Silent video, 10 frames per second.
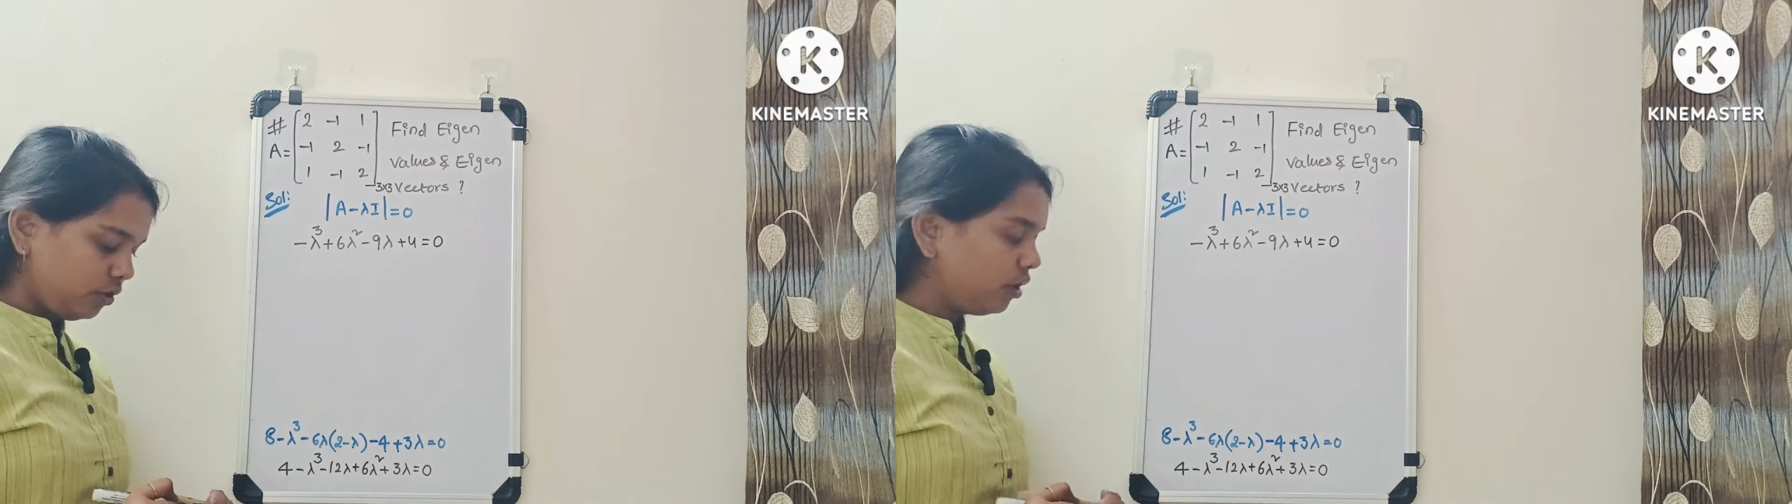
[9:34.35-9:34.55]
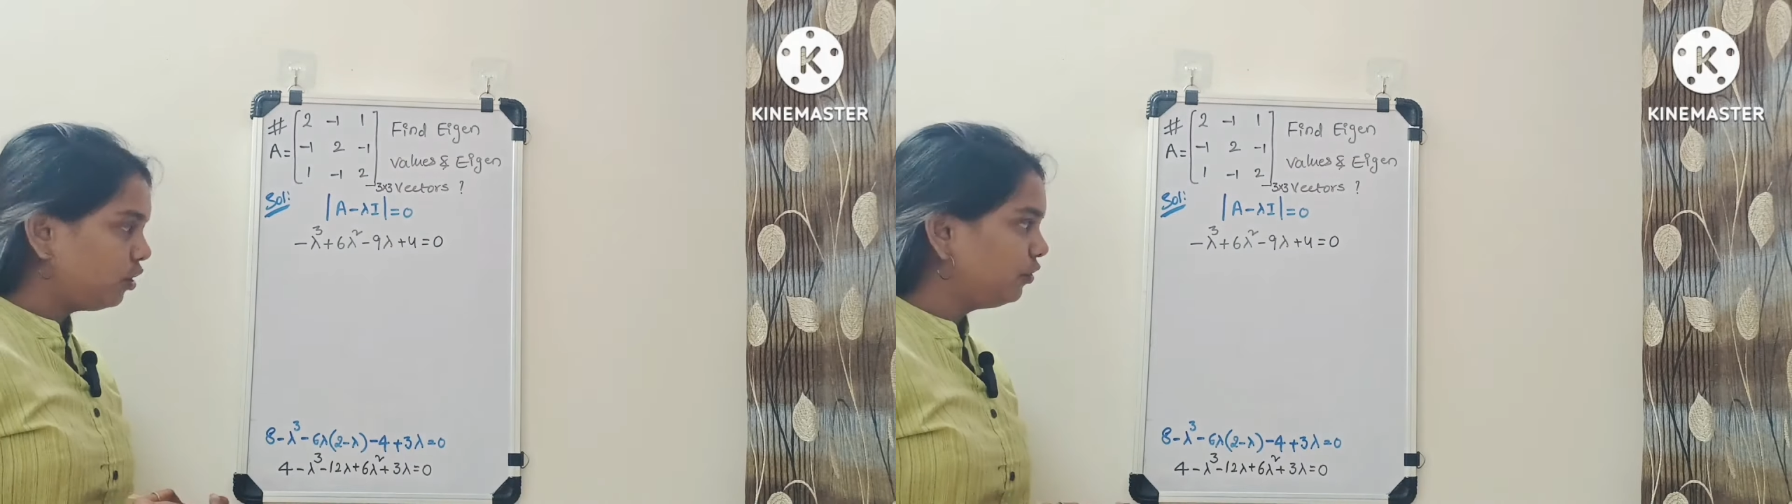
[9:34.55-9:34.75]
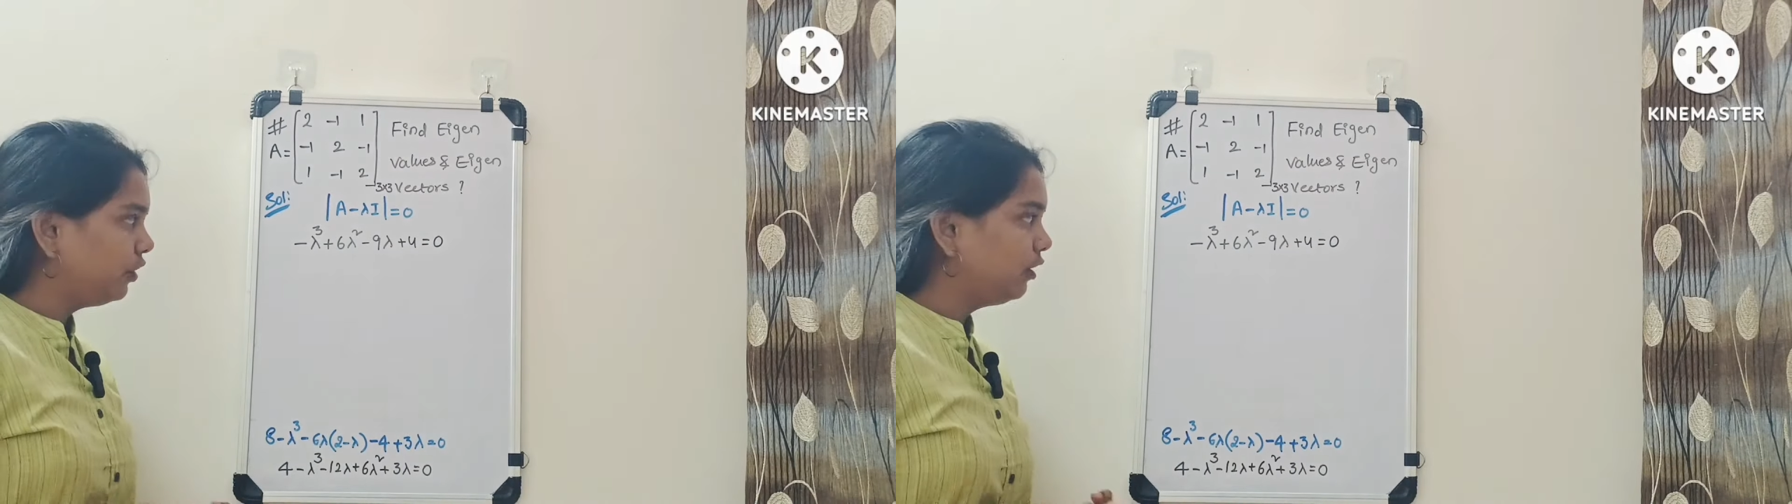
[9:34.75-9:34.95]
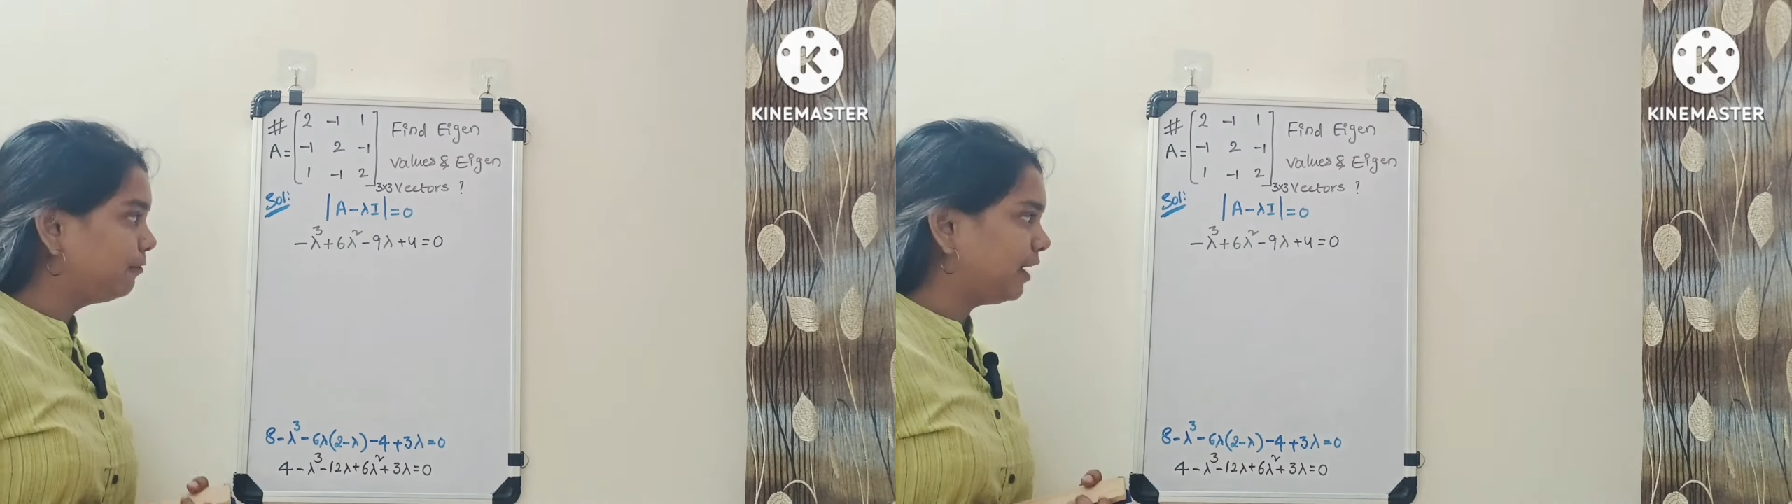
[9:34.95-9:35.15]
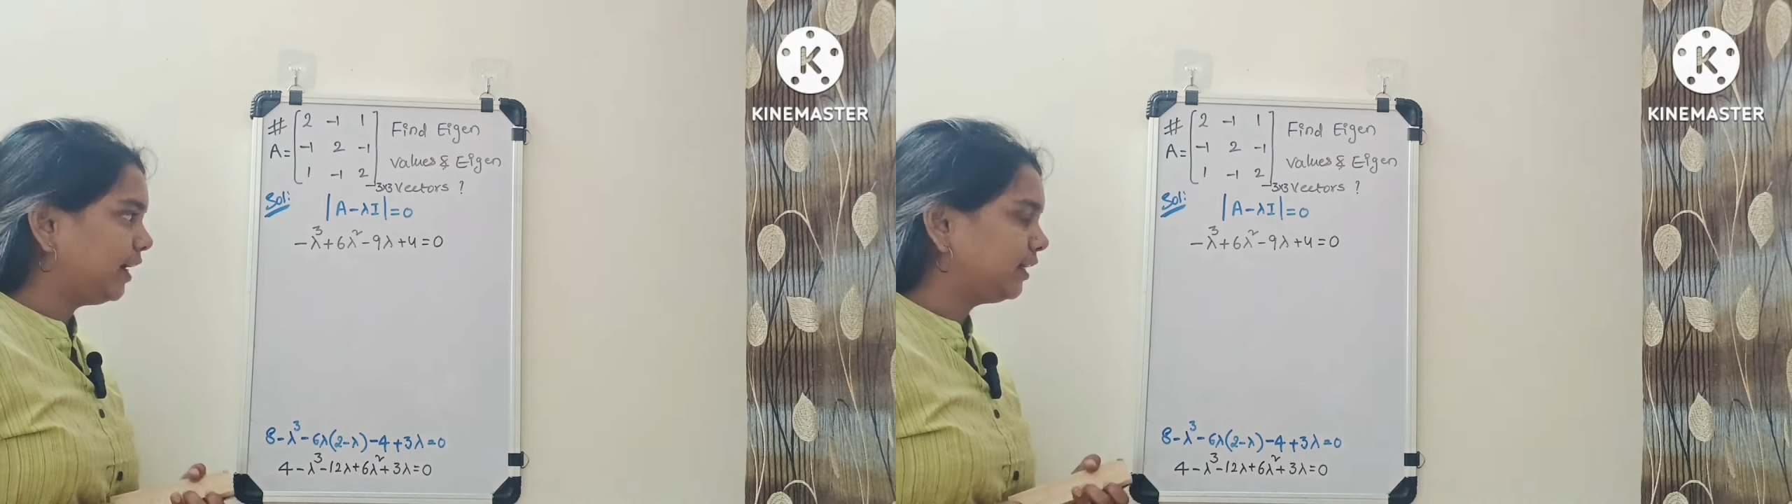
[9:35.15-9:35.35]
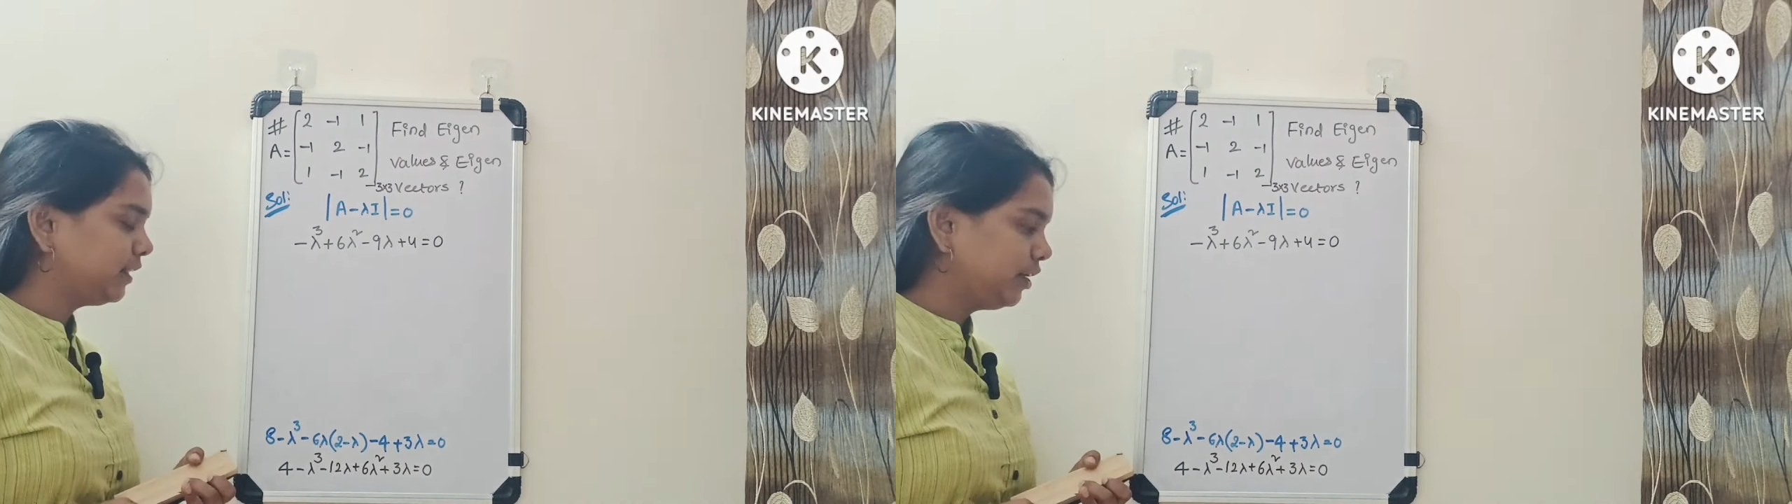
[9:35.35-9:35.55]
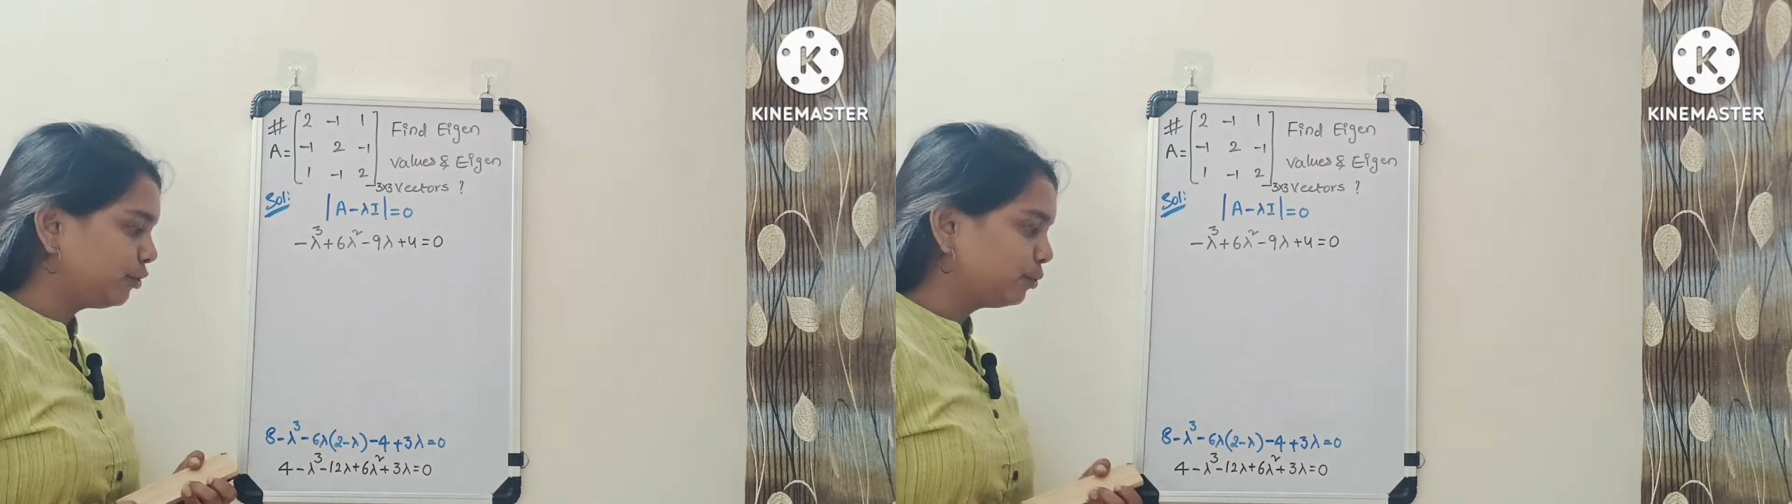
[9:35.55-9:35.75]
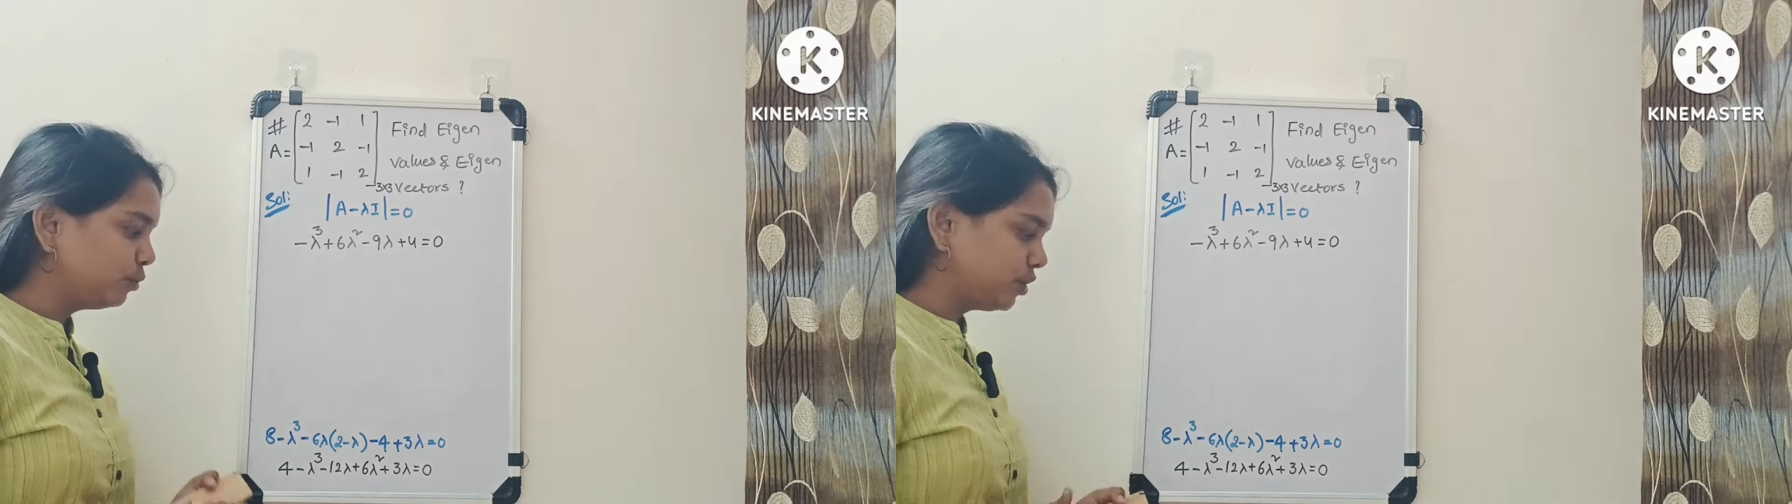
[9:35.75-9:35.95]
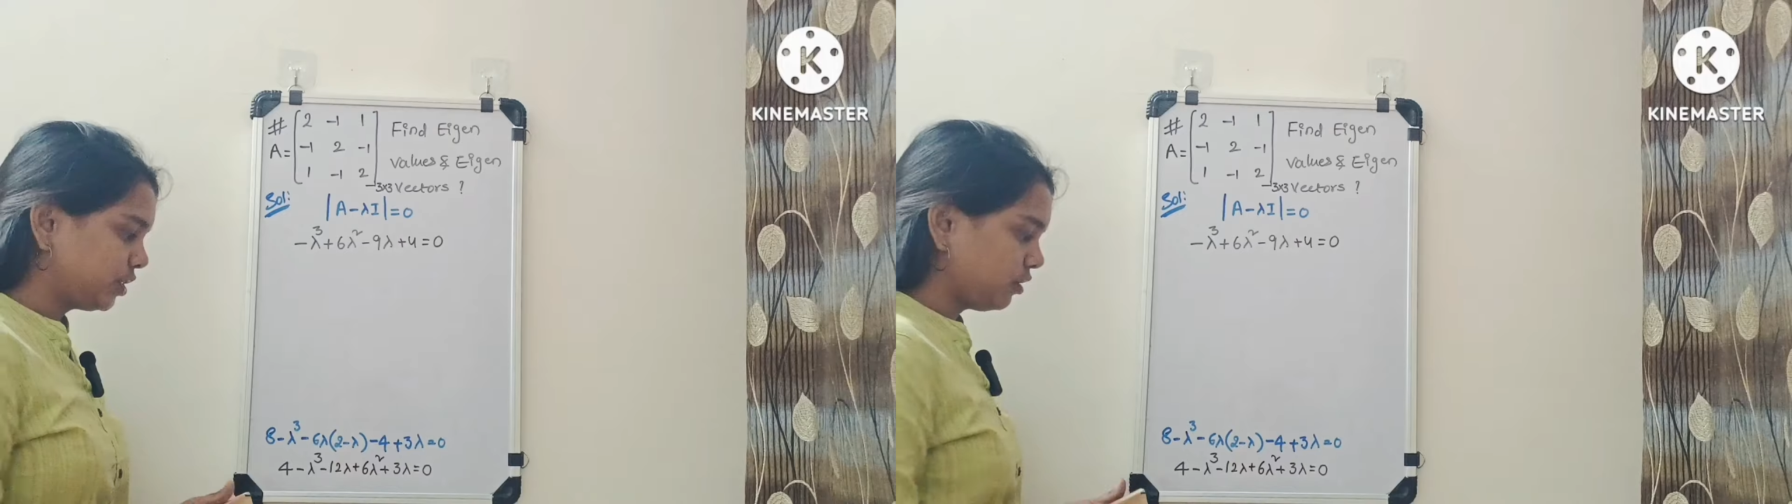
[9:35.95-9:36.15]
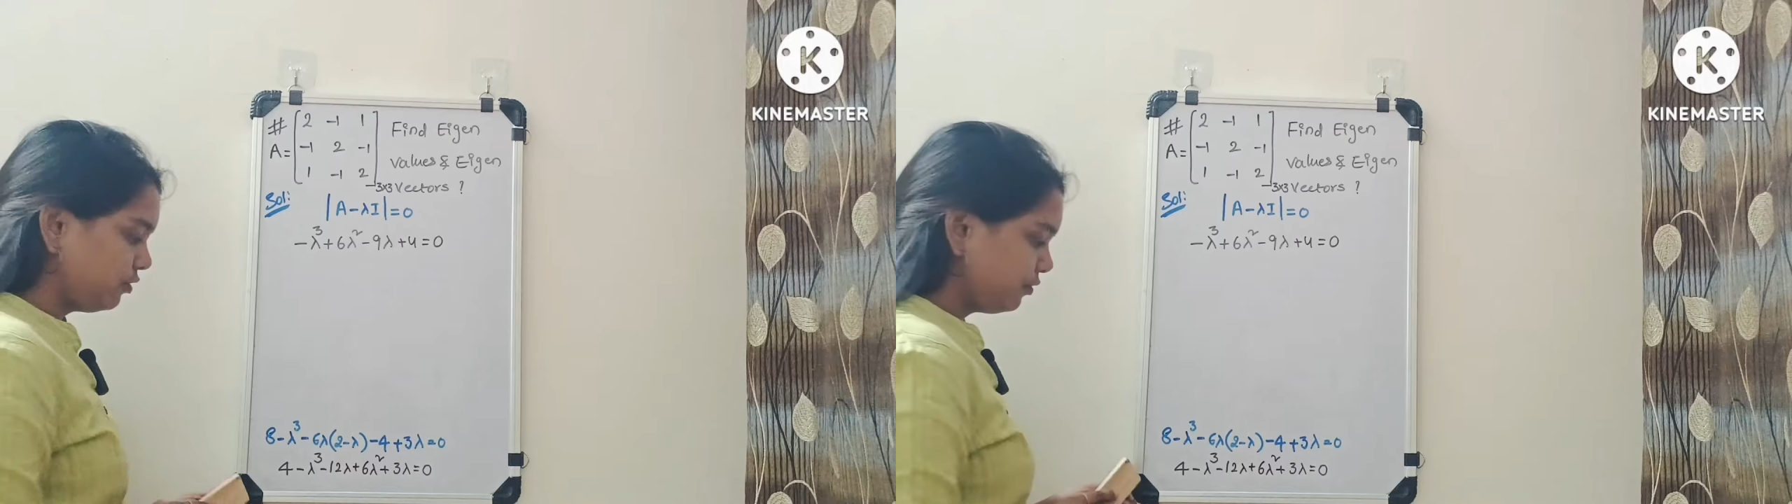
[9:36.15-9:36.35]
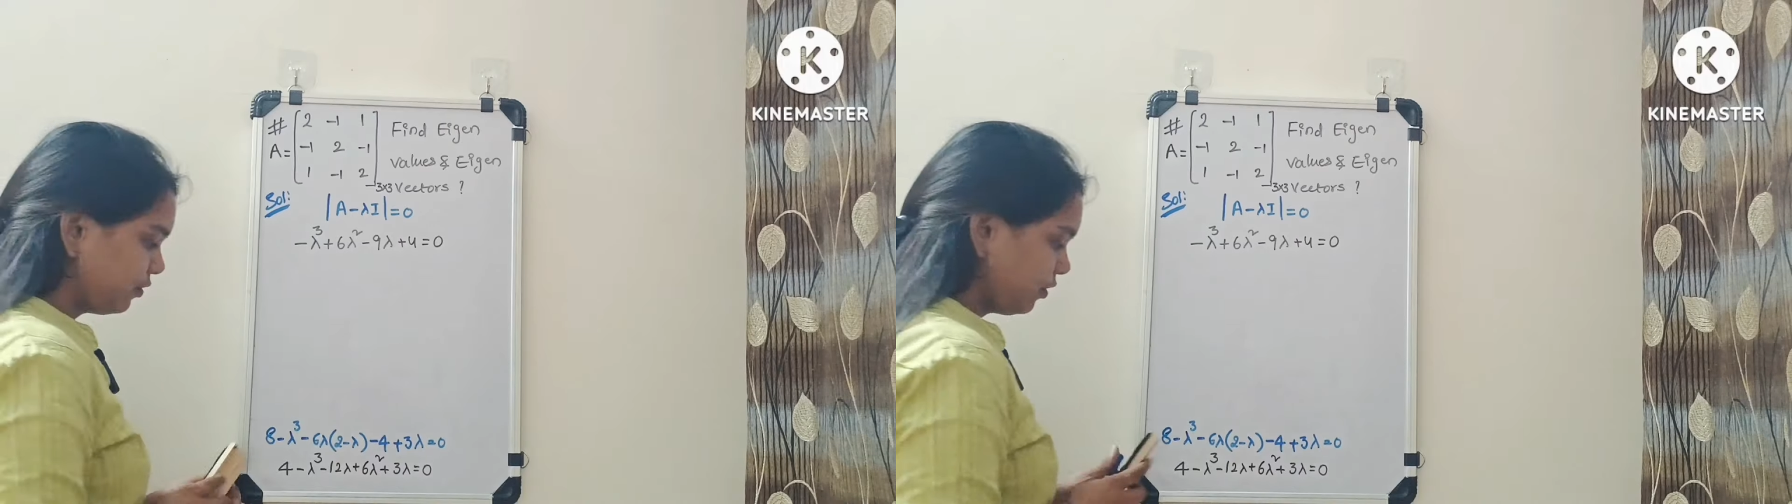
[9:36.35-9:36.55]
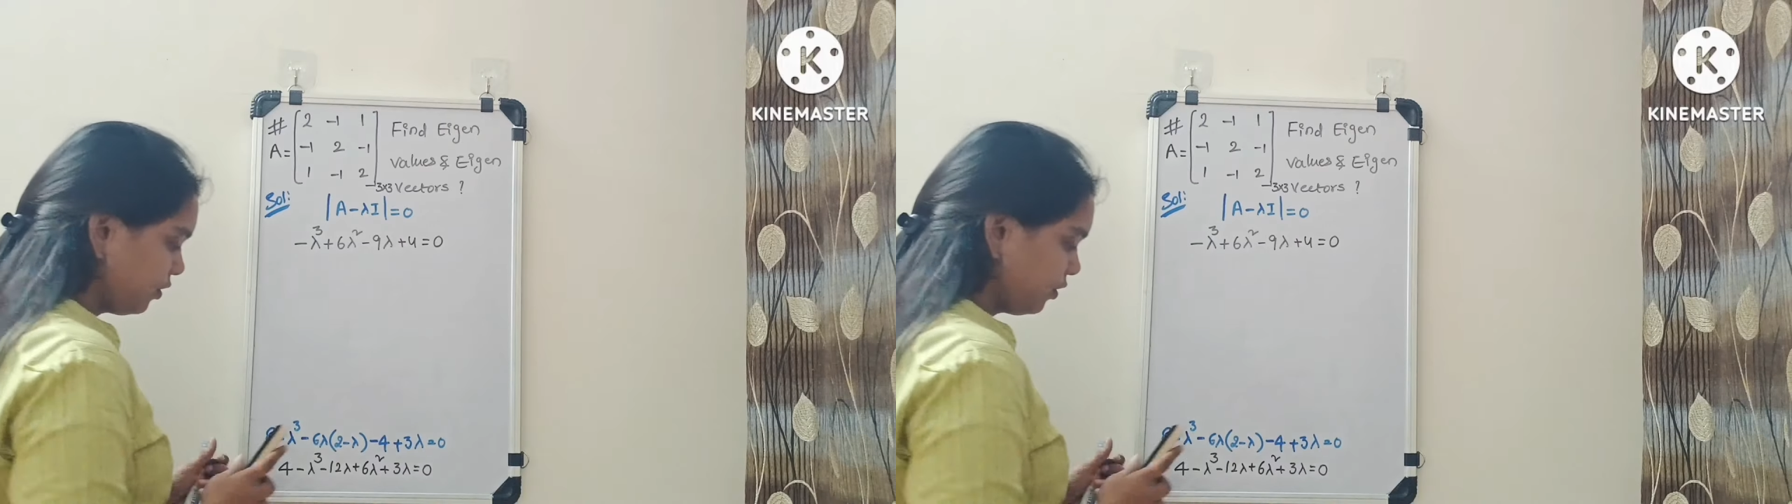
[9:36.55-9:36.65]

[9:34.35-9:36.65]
Now we will find the roots of